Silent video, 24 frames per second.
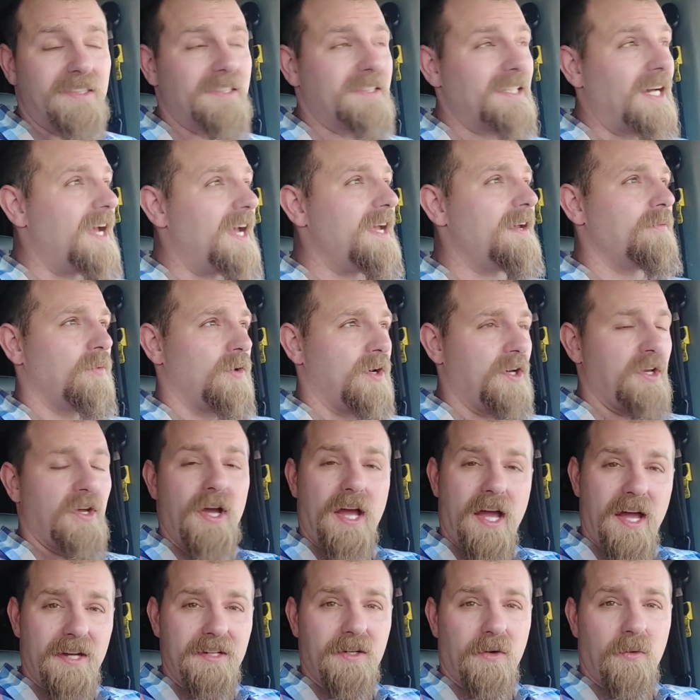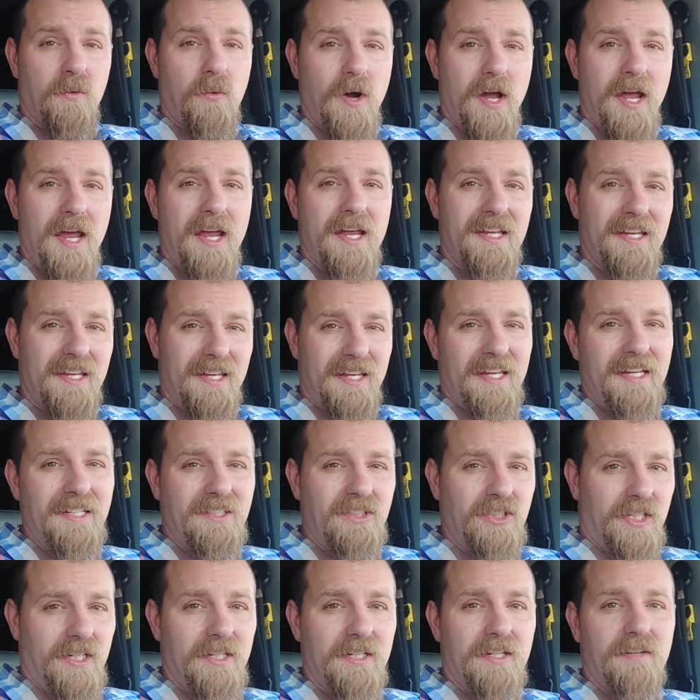site where you had to weigh
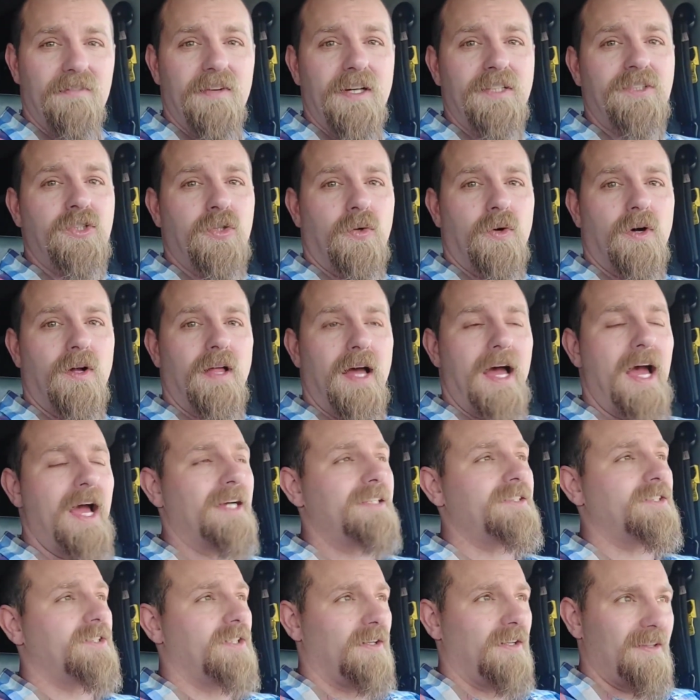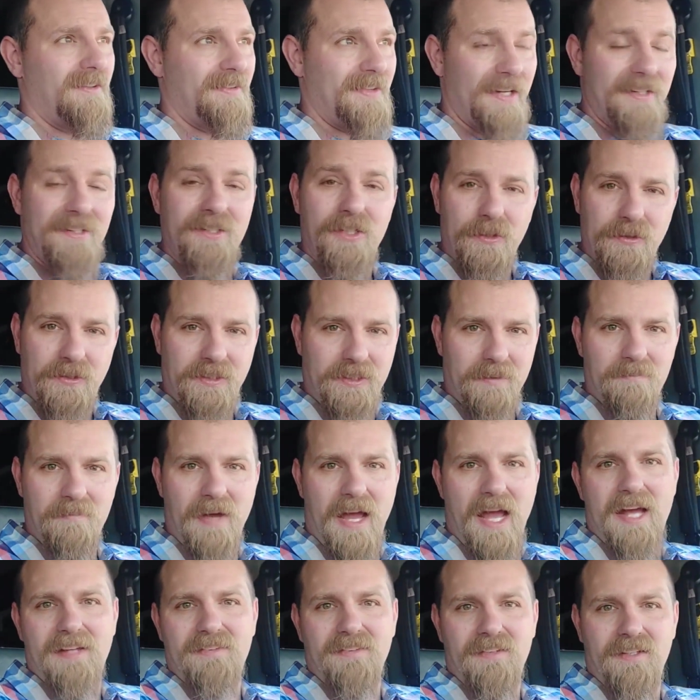each individual axle and then do some
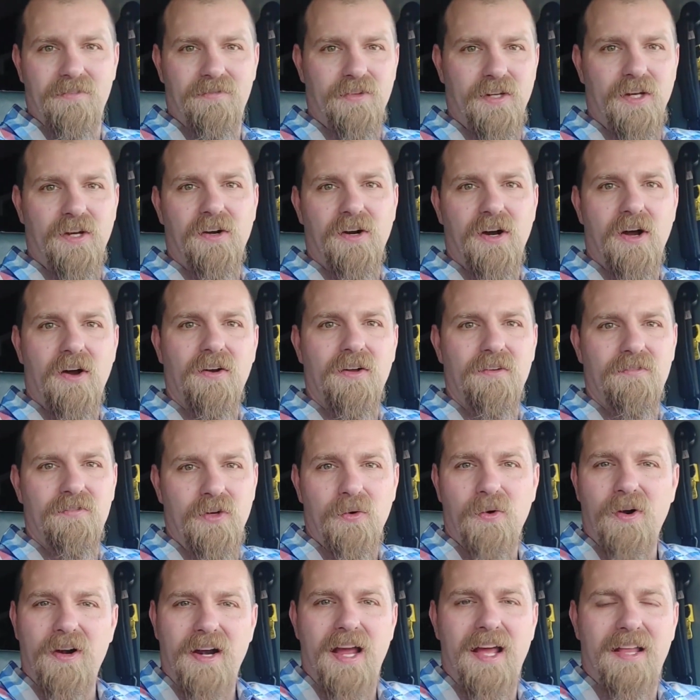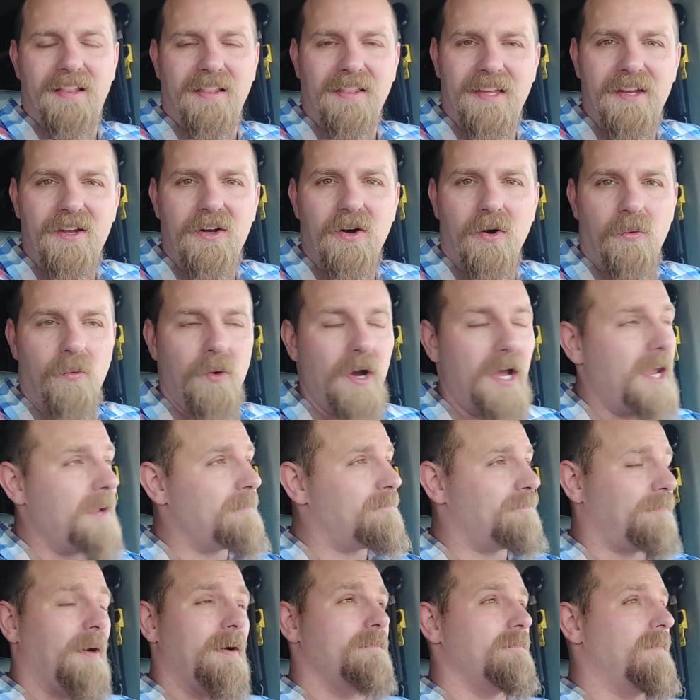math to figure out if you were at legal
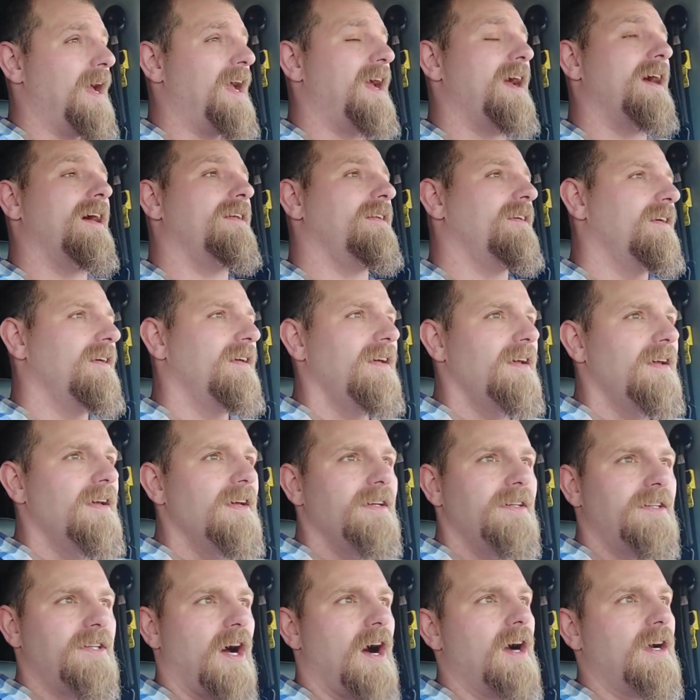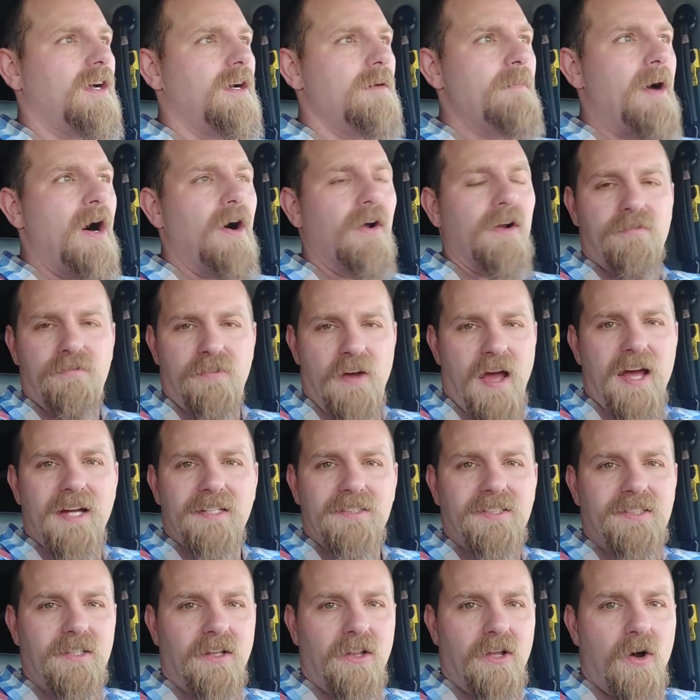weight. But man, talk about a
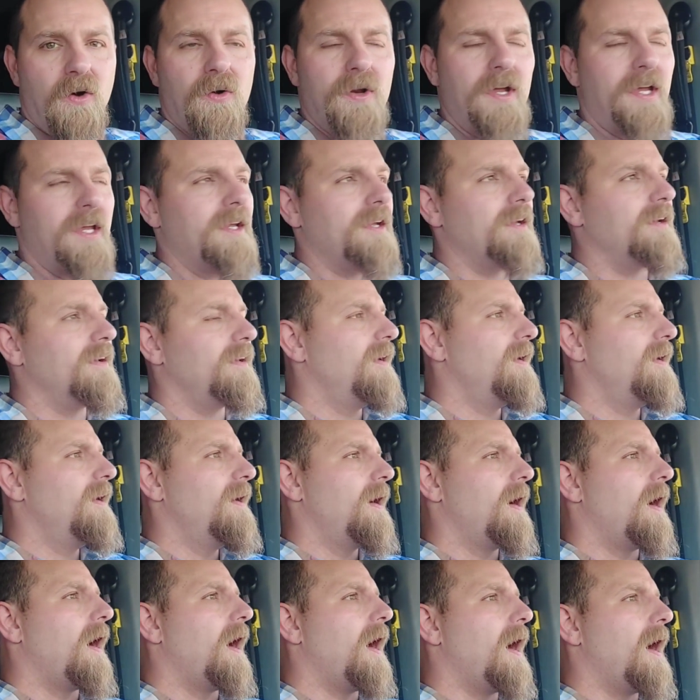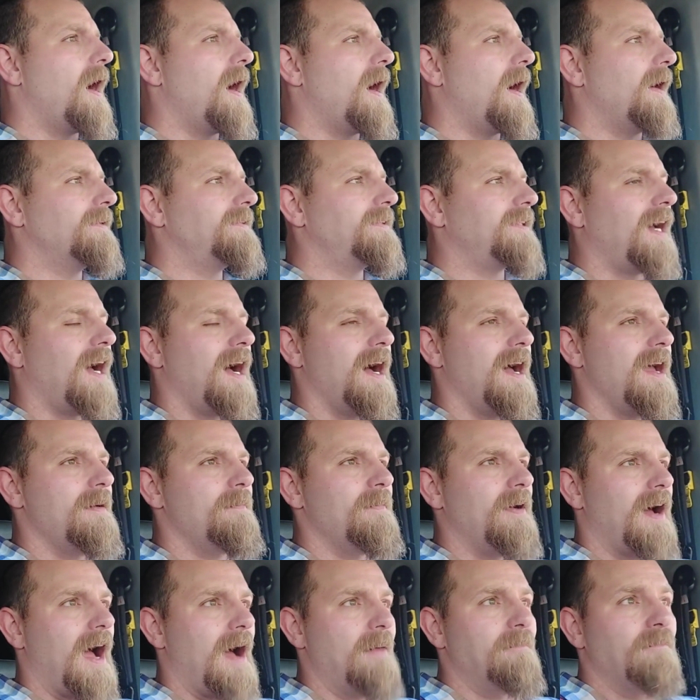fast loading
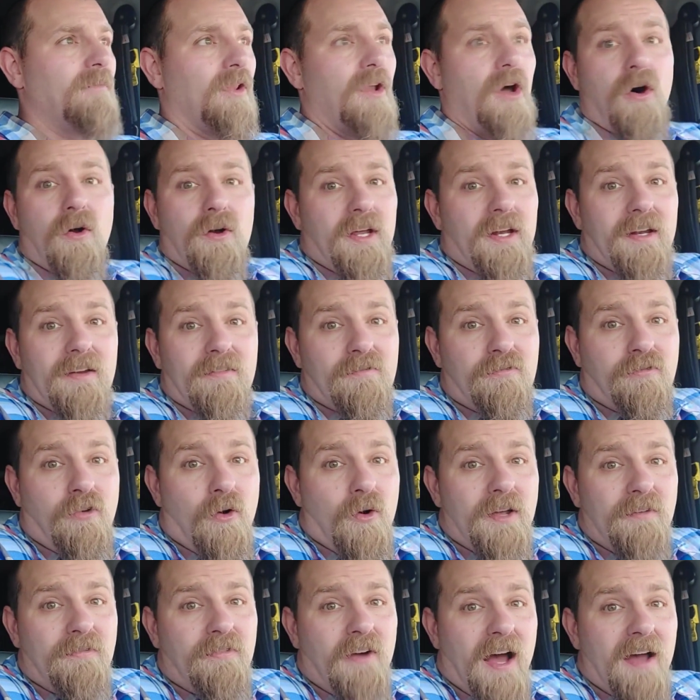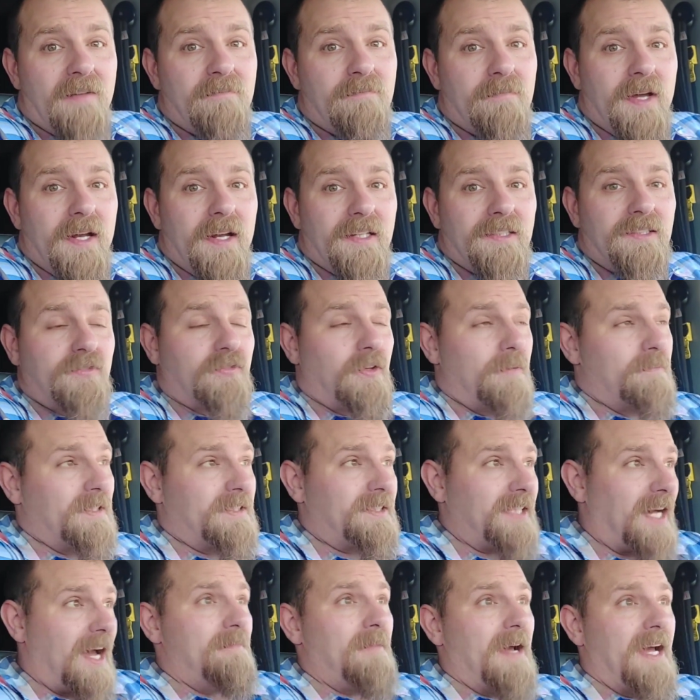time. I'm loaded in 45 minutes from the
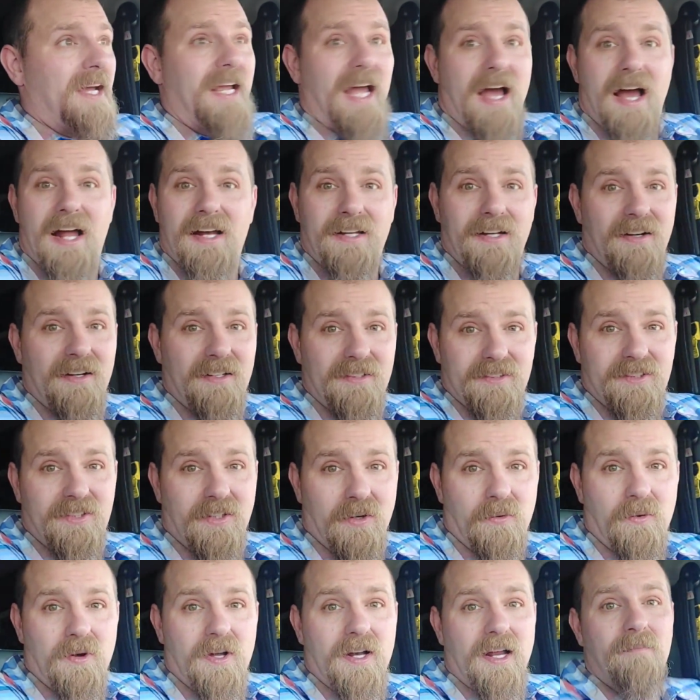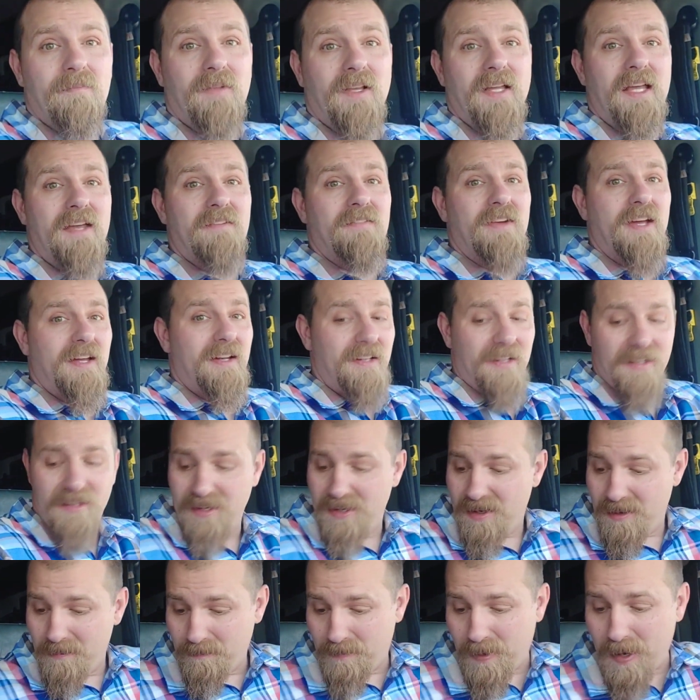time I got here until when I'm leaving.
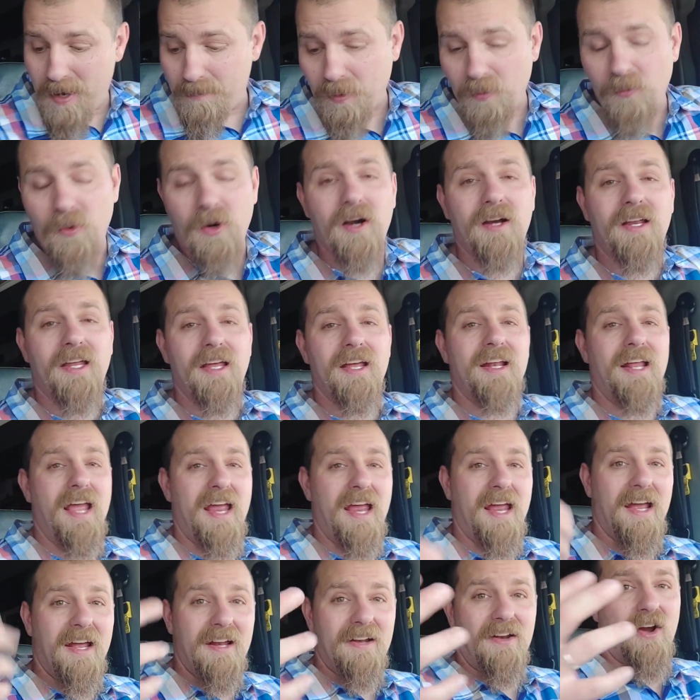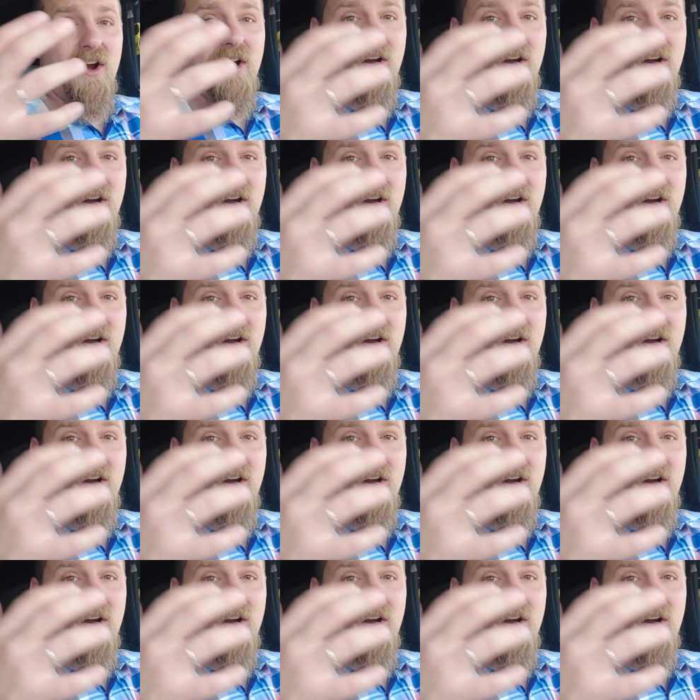Paperwork in hand,